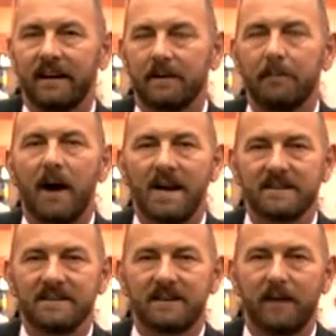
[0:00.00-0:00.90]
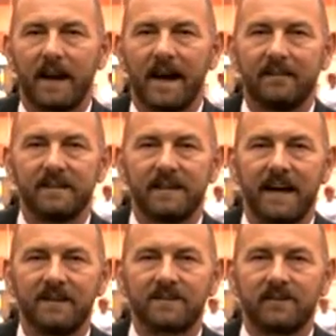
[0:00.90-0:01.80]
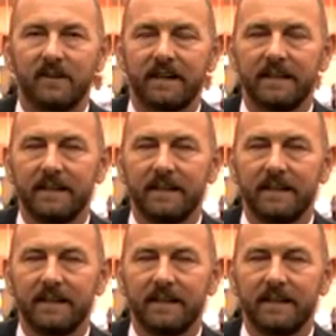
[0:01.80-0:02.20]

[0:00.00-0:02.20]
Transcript: composites that we have in dentistry.